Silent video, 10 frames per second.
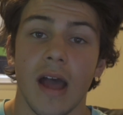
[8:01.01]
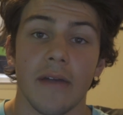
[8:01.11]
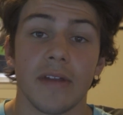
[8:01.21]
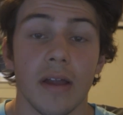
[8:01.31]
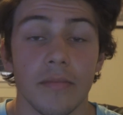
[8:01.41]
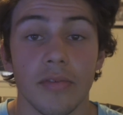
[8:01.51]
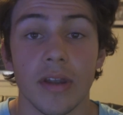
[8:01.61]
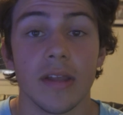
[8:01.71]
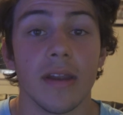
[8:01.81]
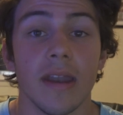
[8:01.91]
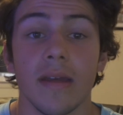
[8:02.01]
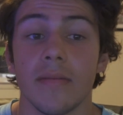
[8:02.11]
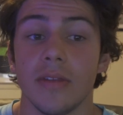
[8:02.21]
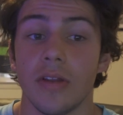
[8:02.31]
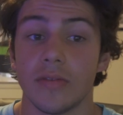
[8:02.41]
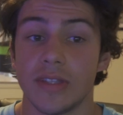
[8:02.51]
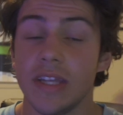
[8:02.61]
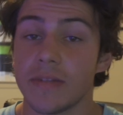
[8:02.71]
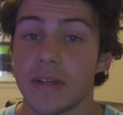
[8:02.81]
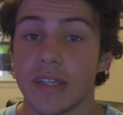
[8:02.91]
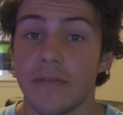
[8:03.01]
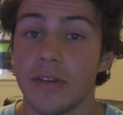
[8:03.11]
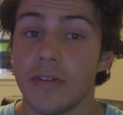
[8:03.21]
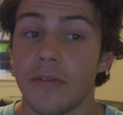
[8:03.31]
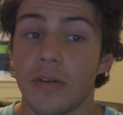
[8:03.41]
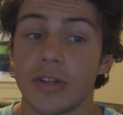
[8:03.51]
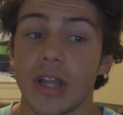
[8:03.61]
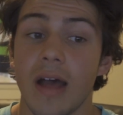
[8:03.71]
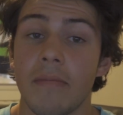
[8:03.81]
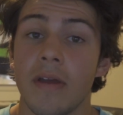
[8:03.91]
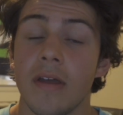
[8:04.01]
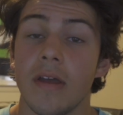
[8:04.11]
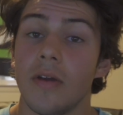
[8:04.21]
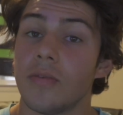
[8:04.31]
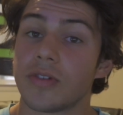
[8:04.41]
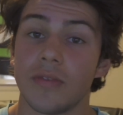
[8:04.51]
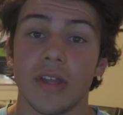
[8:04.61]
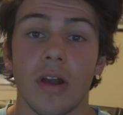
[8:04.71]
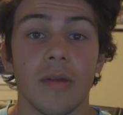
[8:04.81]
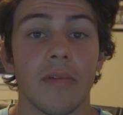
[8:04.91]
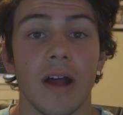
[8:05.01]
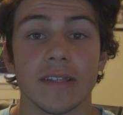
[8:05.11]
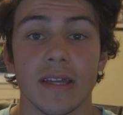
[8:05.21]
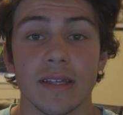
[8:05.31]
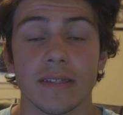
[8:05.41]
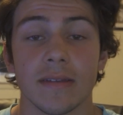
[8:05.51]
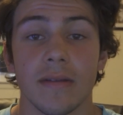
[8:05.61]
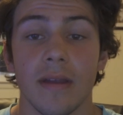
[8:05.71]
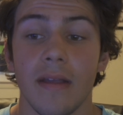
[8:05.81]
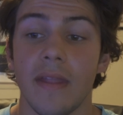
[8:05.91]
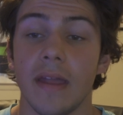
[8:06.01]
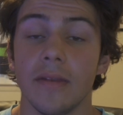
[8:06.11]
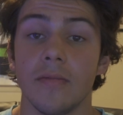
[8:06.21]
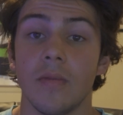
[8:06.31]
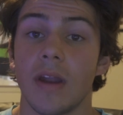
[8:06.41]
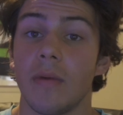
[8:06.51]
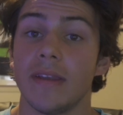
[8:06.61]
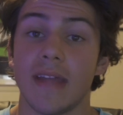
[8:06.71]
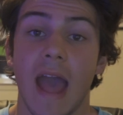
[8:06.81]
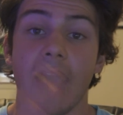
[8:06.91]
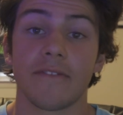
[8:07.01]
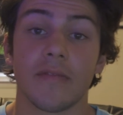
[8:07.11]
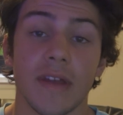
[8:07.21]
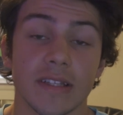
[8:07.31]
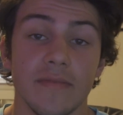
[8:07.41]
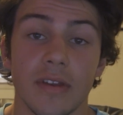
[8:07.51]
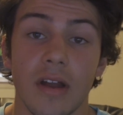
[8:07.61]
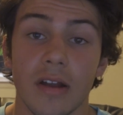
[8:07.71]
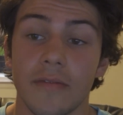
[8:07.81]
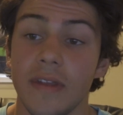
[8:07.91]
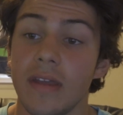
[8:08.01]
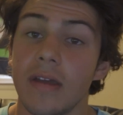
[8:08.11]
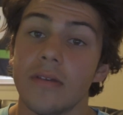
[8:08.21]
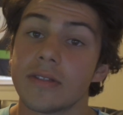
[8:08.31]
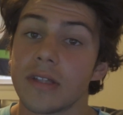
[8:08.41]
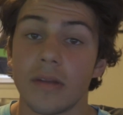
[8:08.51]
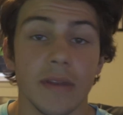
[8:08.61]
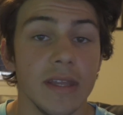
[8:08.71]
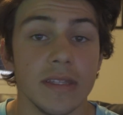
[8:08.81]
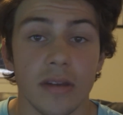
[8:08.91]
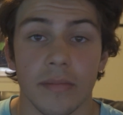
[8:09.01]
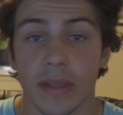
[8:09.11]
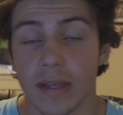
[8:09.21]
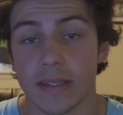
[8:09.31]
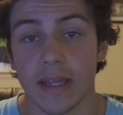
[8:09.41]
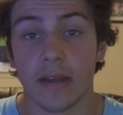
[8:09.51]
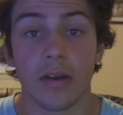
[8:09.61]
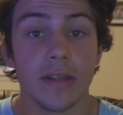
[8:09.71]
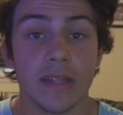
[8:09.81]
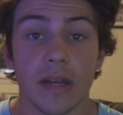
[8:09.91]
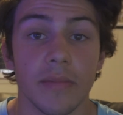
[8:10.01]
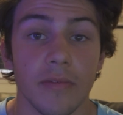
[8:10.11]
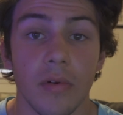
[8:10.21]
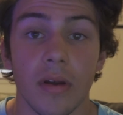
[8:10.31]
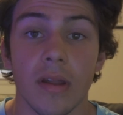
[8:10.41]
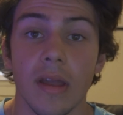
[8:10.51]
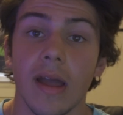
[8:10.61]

I've gotten pretty good at it. You know, teaching myself how to do Photoshop was a really hard process. And then when I went to After Effects and videography, it was a little bit easier because I'd already done it before.